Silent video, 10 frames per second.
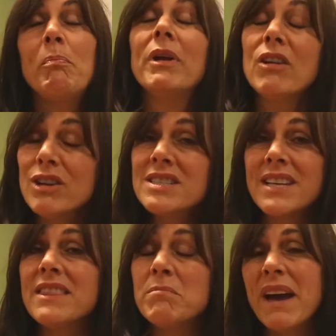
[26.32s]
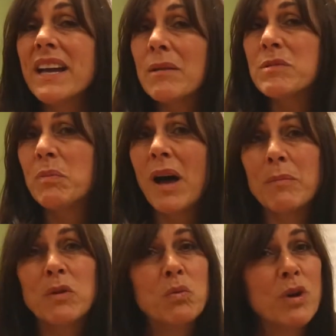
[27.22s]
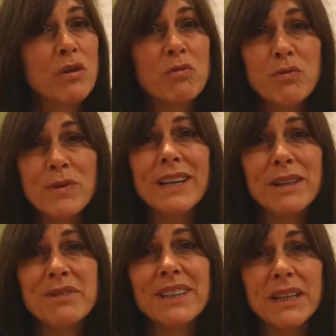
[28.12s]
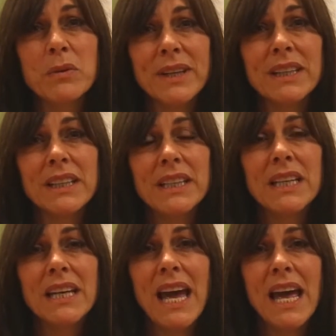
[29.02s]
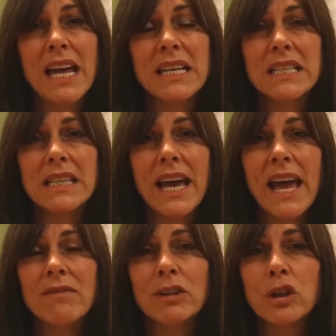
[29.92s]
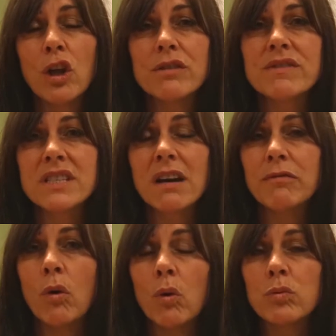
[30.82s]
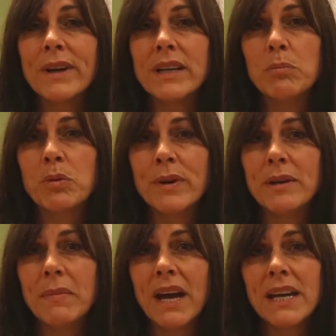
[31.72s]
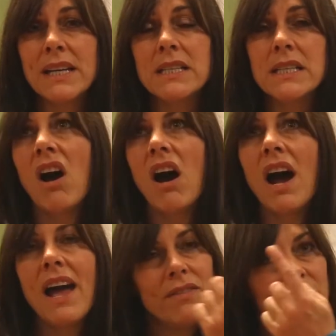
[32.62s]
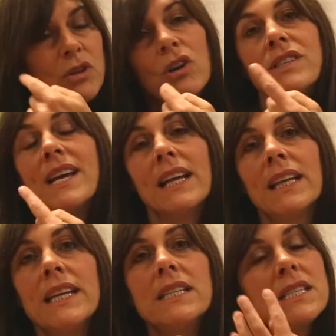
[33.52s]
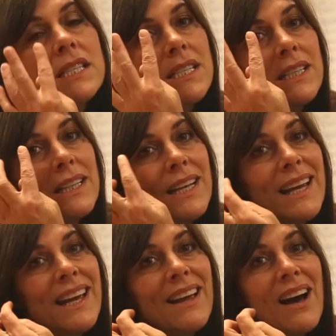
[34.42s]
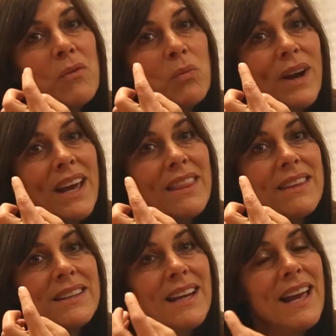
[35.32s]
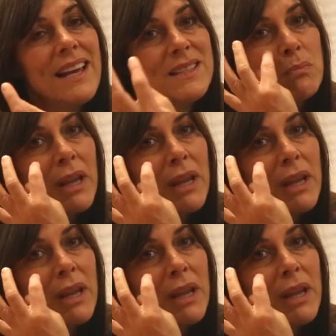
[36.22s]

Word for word: But I've got to say the makeup department work really, really quickly and they have a lot of stuff already pre-made. I have a contact lens that I wear that is